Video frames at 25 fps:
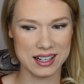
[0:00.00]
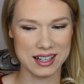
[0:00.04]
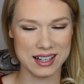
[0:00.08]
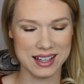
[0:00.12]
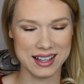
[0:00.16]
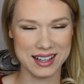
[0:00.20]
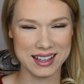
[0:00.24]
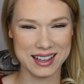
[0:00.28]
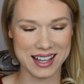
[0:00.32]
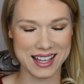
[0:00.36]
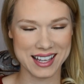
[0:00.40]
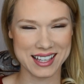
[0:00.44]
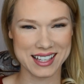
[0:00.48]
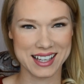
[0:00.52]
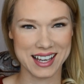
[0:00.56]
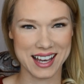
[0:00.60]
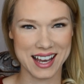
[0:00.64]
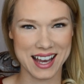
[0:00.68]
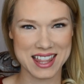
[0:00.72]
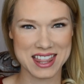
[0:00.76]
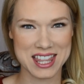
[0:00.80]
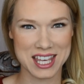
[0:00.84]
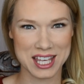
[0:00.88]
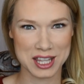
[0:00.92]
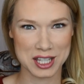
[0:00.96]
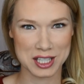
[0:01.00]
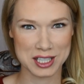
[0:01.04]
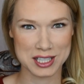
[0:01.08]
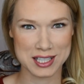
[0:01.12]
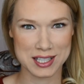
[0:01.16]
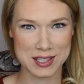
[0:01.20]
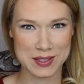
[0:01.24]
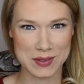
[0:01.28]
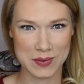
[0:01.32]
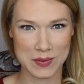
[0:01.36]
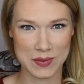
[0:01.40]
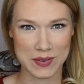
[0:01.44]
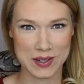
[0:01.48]
Like, I think this
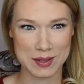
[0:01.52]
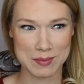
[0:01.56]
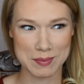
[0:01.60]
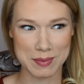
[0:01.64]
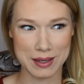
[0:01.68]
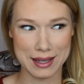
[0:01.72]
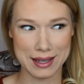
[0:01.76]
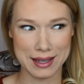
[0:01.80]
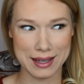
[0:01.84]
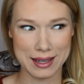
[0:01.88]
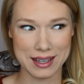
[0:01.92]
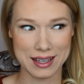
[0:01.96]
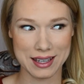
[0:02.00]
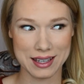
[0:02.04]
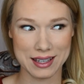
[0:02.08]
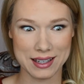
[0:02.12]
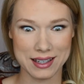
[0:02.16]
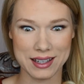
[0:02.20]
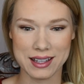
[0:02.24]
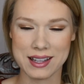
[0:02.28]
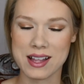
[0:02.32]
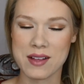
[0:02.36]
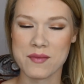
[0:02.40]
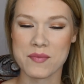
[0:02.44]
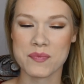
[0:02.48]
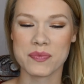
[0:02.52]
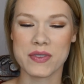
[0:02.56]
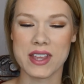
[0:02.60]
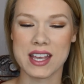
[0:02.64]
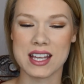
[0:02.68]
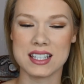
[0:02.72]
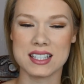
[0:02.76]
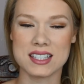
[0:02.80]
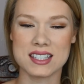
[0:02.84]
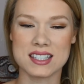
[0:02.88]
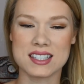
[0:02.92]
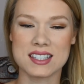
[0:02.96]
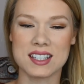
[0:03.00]
is for me.
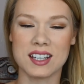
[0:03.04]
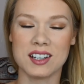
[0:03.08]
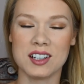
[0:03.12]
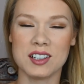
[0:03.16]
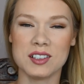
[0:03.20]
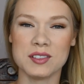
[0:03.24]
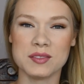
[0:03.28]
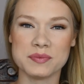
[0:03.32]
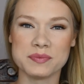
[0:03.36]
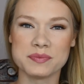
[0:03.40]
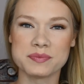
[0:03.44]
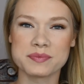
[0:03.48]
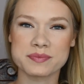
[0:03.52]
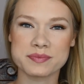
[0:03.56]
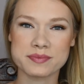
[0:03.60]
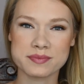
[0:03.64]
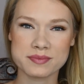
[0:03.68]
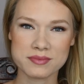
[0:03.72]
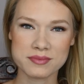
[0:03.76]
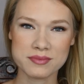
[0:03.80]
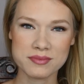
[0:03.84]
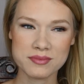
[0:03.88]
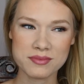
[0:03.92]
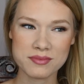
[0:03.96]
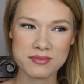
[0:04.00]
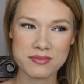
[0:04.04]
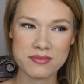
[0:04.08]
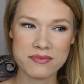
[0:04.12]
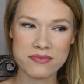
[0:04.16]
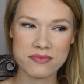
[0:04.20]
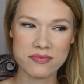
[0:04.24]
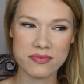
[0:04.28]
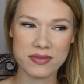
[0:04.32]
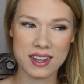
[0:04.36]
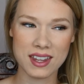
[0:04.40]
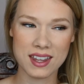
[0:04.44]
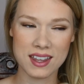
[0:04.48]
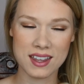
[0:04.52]
And so
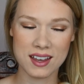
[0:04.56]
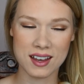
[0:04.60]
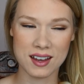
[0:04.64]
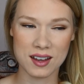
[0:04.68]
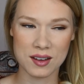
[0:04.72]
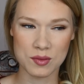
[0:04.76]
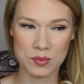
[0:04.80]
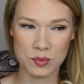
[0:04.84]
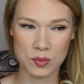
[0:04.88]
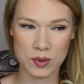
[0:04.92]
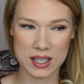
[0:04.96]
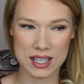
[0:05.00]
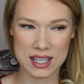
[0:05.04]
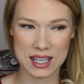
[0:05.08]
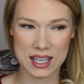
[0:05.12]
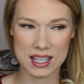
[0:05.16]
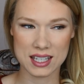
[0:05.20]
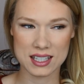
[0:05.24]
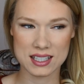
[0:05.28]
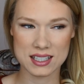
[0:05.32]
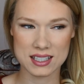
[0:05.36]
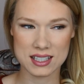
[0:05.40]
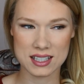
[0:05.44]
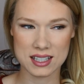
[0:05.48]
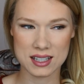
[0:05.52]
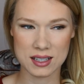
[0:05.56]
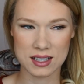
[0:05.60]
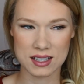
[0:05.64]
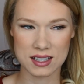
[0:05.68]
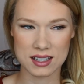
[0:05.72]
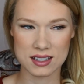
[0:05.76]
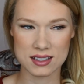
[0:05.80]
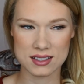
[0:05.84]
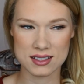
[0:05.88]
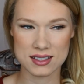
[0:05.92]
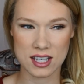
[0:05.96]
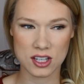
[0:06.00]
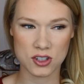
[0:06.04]
we get into
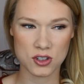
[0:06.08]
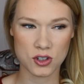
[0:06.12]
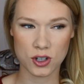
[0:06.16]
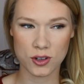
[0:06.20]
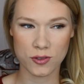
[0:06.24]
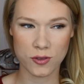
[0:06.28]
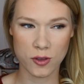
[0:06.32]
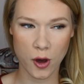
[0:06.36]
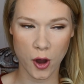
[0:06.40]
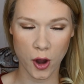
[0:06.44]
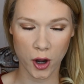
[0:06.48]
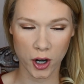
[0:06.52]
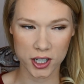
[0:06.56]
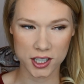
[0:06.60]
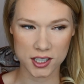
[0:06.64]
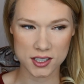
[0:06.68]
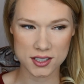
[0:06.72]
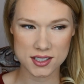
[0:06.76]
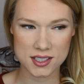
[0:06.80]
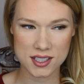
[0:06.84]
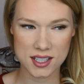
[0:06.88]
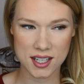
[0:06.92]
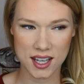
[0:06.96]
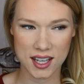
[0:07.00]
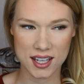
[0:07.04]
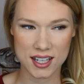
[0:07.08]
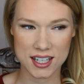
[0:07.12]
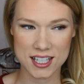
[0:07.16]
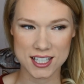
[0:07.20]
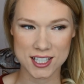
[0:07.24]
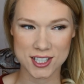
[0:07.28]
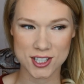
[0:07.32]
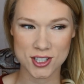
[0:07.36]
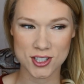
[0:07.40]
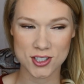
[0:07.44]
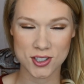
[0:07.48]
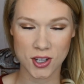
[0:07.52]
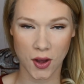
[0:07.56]
the center of the heart, and he
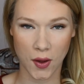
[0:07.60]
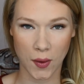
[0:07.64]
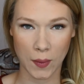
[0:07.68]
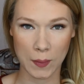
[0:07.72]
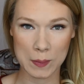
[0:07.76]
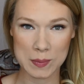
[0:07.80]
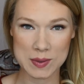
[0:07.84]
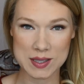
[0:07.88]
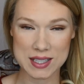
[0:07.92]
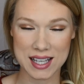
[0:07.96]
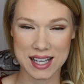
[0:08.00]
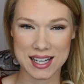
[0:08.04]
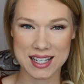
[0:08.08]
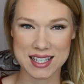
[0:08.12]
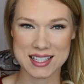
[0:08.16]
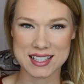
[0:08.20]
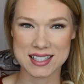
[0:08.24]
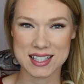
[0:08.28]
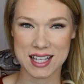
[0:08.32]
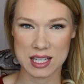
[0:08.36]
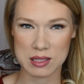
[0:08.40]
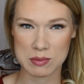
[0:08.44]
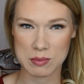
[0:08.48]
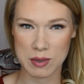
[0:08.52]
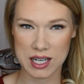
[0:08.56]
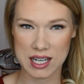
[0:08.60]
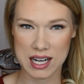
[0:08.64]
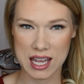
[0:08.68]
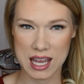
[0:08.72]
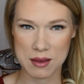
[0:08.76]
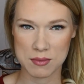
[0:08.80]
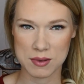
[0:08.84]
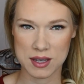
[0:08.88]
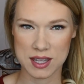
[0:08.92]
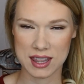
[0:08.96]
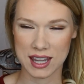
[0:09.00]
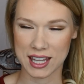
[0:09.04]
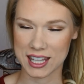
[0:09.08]
stopped and he says my
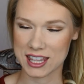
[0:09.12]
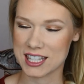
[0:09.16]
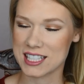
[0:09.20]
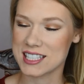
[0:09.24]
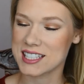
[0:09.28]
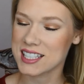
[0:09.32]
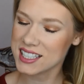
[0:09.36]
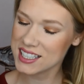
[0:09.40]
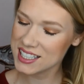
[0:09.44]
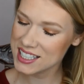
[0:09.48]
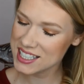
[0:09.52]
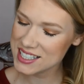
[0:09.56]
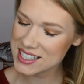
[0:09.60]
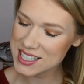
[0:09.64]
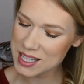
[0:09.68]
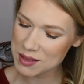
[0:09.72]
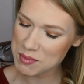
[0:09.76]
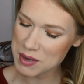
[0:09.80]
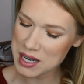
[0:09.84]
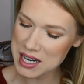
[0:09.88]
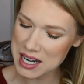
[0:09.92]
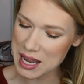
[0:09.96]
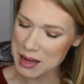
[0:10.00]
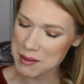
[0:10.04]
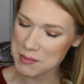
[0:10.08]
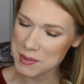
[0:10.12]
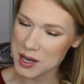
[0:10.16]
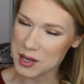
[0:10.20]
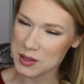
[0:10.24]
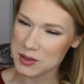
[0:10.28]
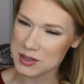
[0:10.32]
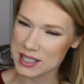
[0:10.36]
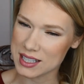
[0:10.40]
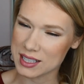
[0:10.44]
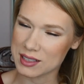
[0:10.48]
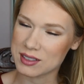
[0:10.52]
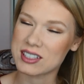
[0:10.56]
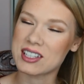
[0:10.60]
name. And like the second he said my name, I
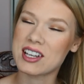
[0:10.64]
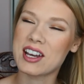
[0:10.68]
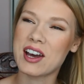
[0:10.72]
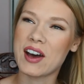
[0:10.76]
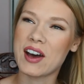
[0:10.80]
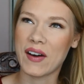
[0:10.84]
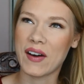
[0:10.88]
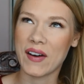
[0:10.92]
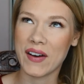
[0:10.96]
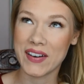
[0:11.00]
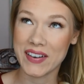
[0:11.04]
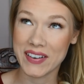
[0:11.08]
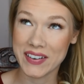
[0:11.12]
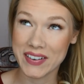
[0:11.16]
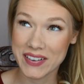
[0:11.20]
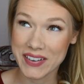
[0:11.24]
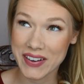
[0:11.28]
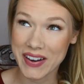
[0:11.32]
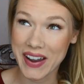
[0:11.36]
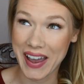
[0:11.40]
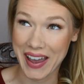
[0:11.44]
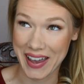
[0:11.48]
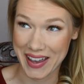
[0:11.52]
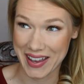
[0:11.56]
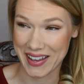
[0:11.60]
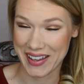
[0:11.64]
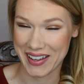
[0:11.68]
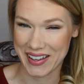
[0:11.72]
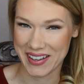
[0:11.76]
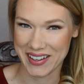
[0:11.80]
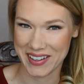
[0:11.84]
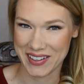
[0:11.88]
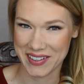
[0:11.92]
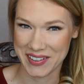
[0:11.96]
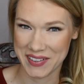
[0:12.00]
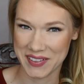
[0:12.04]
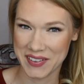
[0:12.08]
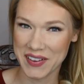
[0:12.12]
was like,
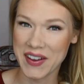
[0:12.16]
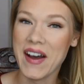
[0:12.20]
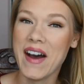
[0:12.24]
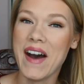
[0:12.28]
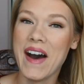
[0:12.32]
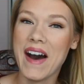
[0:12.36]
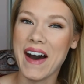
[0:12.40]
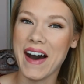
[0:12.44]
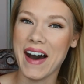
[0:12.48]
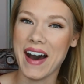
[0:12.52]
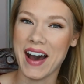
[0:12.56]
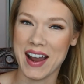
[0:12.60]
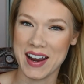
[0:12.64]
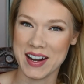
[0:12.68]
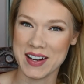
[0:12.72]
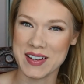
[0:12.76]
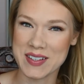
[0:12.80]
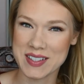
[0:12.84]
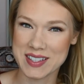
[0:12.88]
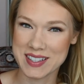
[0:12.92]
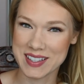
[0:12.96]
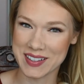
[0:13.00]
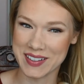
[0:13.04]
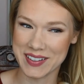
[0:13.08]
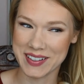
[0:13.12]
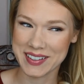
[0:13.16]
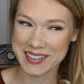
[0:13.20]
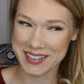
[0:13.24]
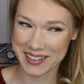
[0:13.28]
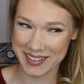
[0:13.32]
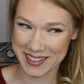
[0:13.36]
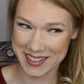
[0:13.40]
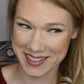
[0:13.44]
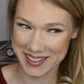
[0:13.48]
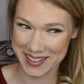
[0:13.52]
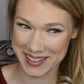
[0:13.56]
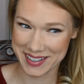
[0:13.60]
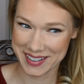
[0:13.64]
okay, I know what's going
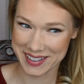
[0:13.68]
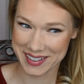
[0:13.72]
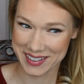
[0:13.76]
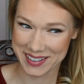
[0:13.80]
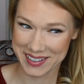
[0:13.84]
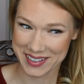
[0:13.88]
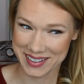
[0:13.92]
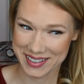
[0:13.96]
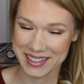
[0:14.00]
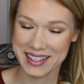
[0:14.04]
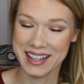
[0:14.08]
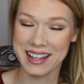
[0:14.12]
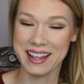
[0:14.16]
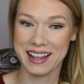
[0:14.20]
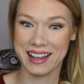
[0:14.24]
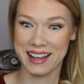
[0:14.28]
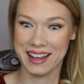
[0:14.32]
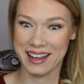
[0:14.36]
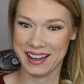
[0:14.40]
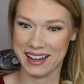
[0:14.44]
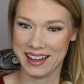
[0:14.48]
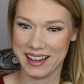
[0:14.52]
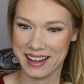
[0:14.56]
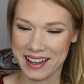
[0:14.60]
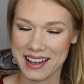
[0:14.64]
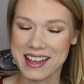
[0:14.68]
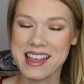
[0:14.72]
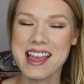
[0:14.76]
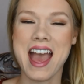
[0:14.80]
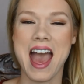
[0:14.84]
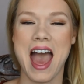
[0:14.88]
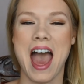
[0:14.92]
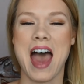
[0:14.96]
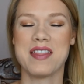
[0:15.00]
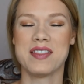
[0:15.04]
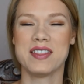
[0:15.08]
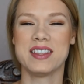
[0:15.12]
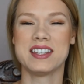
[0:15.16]
on here. Ha.
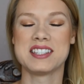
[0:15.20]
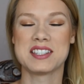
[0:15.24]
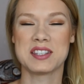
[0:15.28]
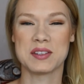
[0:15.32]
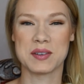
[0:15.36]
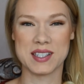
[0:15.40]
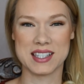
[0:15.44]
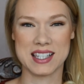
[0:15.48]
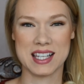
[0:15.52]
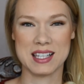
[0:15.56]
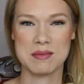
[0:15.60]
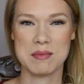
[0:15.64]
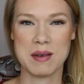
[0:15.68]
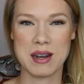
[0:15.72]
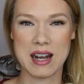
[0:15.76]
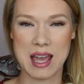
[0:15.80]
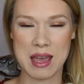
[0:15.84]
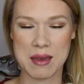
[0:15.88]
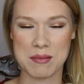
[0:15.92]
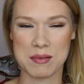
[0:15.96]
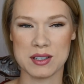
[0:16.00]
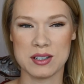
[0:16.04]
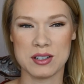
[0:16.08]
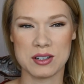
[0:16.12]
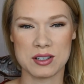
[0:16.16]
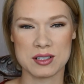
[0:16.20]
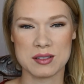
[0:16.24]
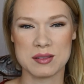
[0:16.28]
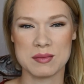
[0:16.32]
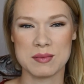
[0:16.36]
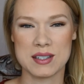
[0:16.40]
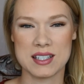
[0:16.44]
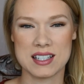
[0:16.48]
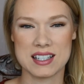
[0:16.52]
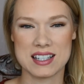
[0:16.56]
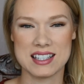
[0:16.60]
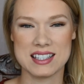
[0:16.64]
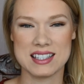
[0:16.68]
And then so he says my name, he turns
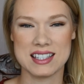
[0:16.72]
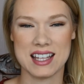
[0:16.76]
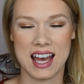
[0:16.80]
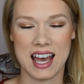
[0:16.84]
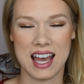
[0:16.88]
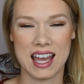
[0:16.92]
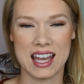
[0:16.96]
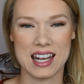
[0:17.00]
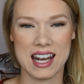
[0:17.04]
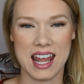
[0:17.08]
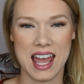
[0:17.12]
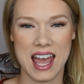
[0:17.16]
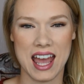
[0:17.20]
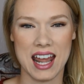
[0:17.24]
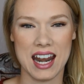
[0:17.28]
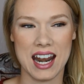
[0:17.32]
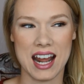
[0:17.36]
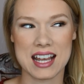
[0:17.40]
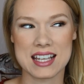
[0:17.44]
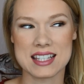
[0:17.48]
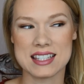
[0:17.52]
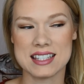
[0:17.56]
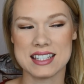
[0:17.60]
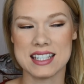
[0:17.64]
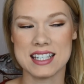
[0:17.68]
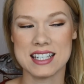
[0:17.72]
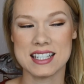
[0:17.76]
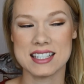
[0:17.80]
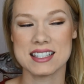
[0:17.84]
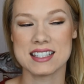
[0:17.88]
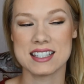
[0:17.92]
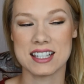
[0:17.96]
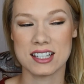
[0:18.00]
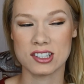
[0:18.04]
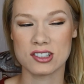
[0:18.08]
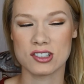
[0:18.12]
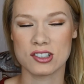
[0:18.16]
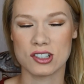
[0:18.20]
me to the side, and I see his
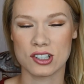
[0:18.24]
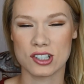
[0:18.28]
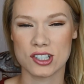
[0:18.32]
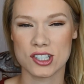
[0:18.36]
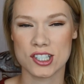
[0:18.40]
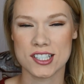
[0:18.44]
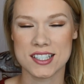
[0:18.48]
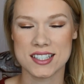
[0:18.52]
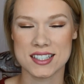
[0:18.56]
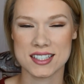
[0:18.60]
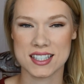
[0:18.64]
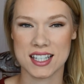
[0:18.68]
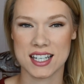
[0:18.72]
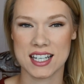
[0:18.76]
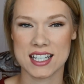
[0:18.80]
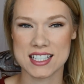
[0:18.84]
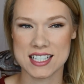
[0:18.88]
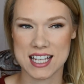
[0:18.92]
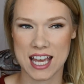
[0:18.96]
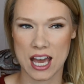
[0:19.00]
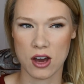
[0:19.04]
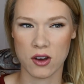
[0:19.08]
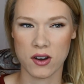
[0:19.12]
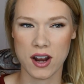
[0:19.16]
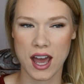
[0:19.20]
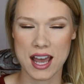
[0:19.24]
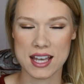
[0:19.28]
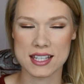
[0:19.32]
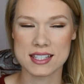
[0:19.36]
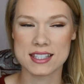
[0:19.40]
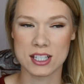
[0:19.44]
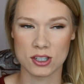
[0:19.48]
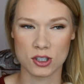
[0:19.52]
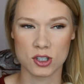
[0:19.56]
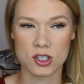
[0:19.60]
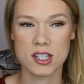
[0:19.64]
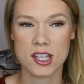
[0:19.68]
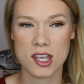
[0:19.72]
sister. She's sitting down. I
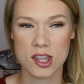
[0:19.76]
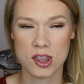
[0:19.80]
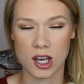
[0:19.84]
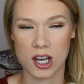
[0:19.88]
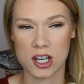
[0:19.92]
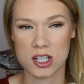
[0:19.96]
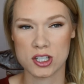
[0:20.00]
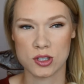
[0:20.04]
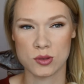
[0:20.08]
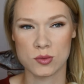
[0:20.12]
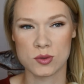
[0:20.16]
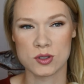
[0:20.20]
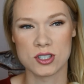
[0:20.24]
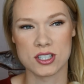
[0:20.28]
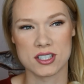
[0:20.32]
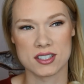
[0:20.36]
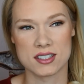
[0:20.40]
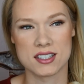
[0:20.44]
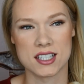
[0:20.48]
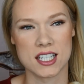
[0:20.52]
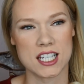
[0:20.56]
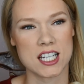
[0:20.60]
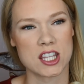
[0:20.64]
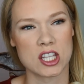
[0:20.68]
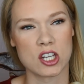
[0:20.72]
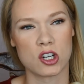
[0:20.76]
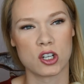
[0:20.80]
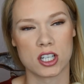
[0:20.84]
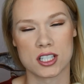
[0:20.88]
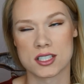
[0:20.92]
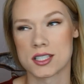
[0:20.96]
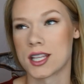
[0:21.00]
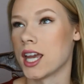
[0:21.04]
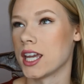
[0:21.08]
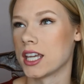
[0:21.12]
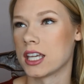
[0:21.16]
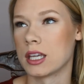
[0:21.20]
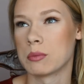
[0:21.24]
seriously thought she was just sitting there like
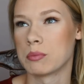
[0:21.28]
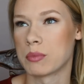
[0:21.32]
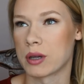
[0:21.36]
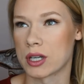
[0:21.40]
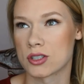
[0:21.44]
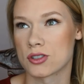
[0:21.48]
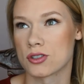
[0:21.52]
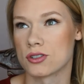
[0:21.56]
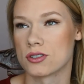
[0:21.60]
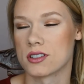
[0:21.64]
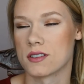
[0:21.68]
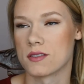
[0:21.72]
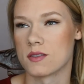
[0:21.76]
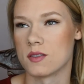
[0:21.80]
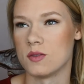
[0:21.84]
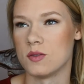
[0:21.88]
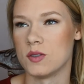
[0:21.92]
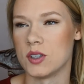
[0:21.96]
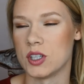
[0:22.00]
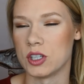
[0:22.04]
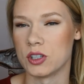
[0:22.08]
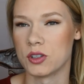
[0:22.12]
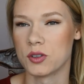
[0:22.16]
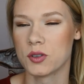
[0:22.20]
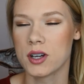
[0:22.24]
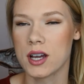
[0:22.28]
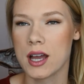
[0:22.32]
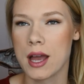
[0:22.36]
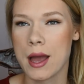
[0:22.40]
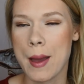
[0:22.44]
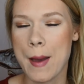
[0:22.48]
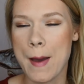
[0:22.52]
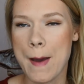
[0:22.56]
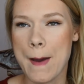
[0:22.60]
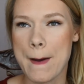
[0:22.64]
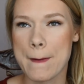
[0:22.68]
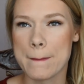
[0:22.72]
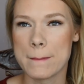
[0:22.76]
taking pictures of the view.
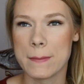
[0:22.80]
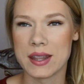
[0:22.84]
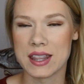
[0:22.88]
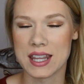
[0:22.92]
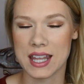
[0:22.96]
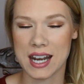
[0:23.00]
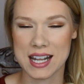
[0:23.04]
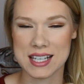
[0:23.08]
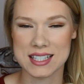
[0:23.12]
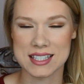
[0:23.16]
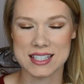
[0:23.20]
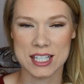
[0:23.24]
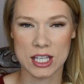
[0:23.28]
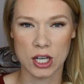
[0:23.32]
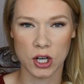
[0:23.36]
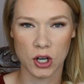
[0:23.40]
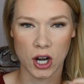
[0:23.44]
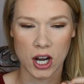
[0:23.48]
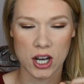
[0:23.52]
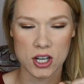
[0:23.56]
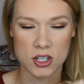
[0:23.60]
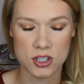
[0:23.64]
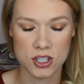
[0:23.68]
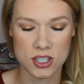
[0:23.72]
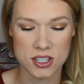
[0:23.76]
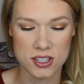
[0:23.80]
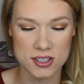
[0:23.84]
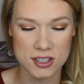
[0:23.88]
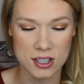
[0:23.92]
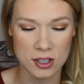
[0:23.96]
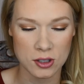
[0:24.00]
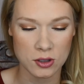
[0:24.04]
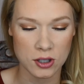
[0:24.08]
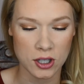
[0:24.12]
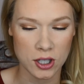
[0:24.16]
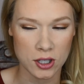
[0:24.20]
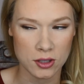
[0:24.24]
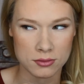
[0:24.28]
But then I see her, and she
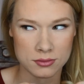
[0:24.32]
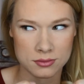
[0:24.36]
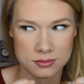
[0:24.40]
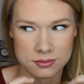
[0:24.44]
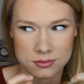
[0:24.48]
slowly